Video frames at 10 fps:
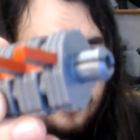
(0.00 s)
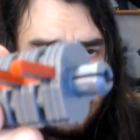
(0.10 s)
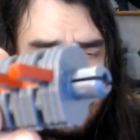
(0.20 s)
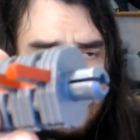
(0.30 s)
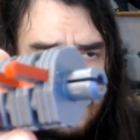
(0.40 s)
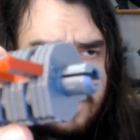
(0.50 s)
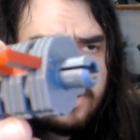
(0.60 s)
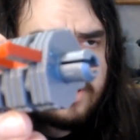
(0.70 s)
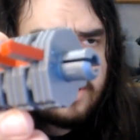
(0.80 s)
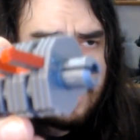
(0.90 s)
just a little
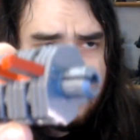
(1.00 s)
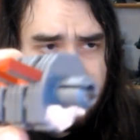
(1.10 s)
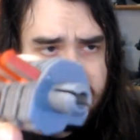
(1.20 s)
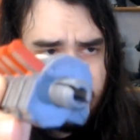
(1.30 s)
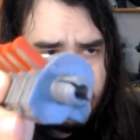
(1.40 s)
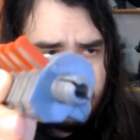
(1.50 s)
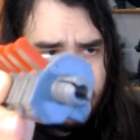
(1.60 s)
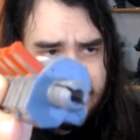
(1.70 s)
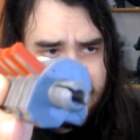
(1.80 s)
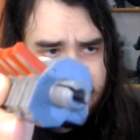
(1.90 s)
uh, solid
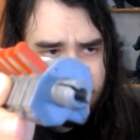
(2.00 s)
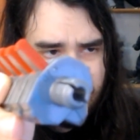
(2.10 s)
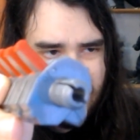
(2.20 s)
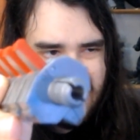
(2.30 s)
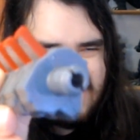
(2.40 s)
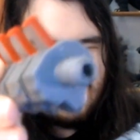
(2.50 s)
plastic plug